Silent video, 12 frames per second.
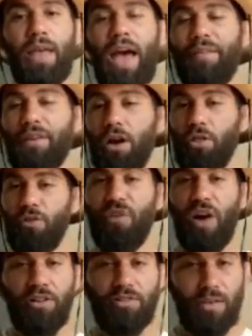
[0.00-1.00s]
having other
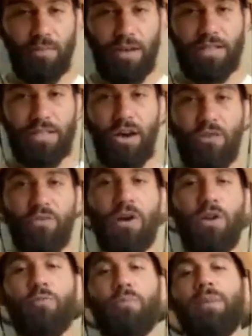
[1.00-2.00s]
fighters like myself and
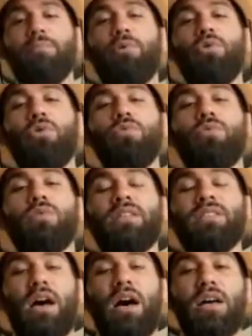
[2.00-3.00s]
other people,
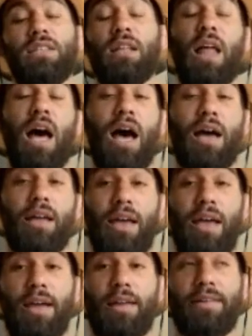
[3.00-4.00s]
it's a lot.
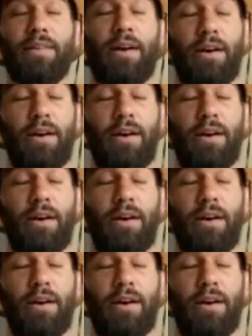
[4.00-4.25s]
And